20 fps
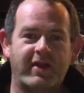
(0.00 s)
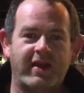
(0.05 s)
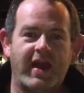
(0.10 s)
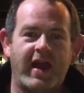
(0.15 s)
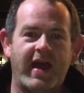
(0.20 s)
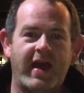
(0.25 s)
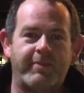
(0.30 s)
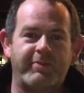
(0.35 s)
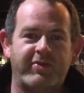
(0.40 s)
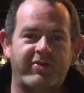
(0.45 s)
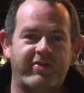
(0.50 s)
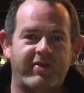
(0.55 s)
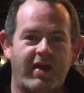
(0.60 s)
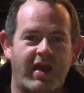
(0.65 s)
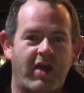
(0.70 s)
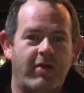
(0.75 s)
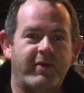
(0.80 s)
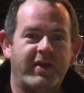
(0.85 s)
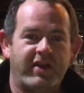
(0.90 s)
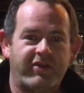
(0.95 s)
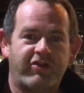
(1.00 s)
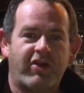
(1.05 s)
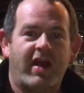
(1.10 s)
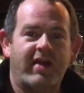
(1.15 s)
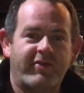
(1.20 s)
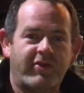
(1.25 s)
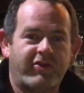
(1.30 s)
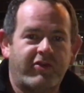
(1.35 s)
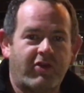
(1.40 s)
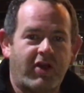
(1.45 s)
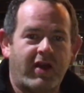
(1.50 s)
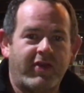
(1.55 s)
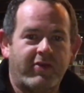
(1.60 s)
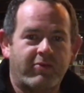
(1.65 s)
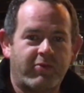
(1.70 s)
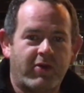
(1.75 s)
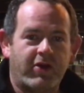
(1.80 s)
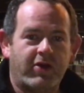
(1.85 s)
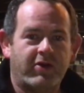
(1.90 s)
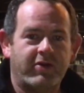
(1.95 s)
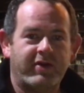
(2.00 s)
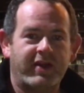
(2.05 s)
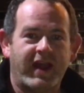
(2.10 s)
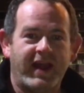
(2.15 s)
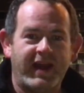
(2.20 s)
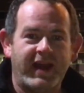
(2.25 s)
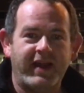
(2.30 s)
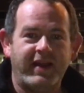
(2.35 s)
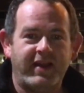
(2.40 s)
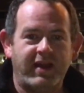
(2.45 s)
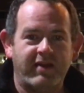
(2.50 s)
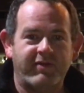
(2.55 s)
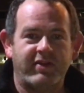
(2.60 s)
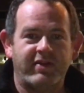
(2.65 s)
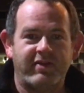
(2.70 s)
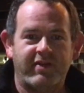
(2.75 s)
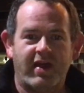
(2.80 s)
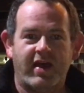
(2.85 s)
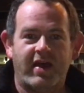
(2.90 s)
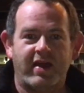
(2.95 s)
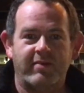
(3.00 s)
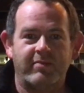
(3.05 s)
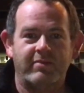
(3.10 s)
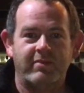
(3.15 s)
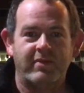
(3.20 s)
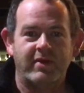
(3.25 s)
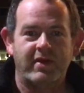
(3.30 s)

caps how many drivers are on the road at any given time.